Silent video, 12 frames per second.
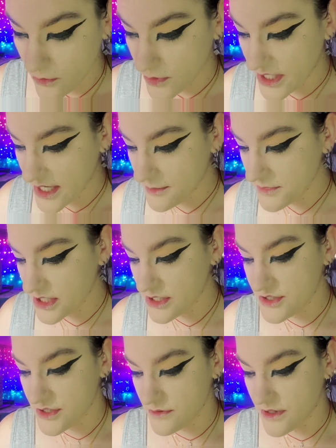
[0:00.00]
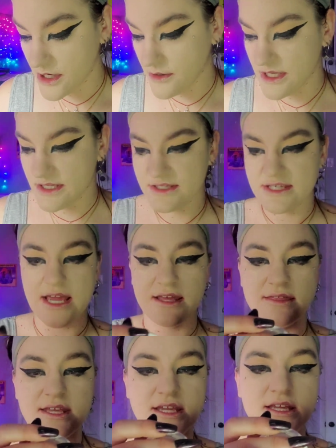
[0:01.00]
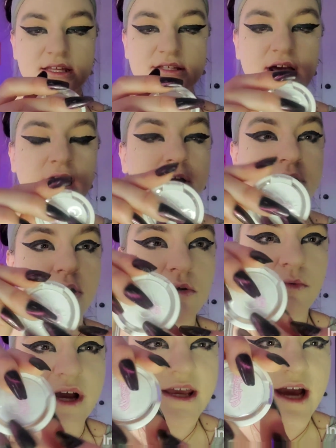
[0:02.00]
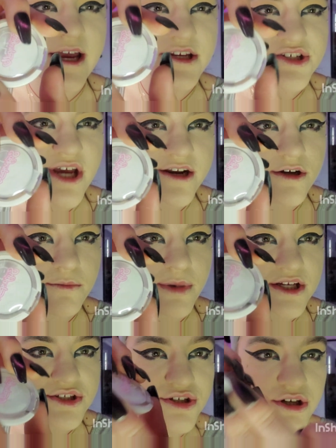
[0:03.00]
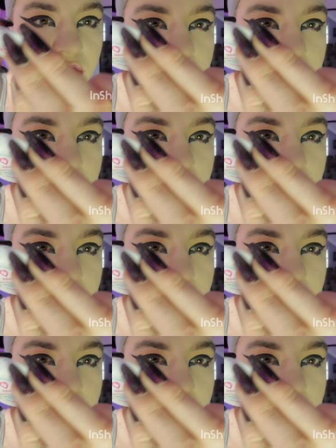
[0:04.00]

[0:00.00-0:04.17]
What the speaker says: I am going to do, though, is take the Taco White Eyeshadow by Sugar